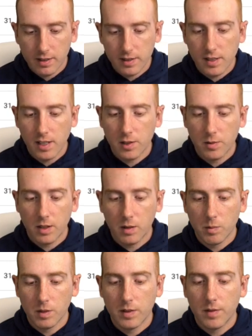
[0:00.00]
The sales
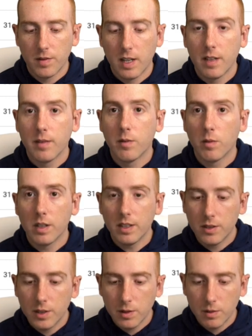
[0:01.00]
rank was five
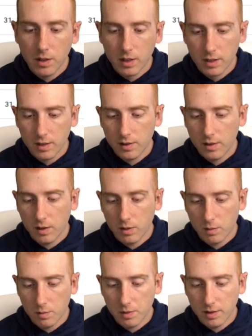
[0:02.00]
forty-two,
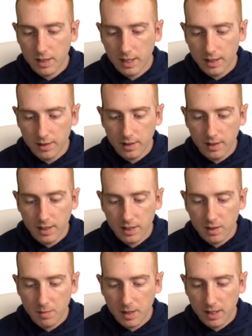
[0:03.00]
so we'll put that into the
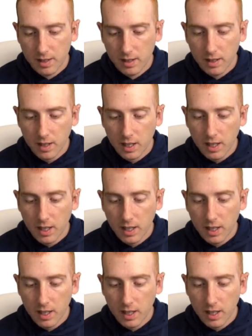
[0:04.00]
estimator.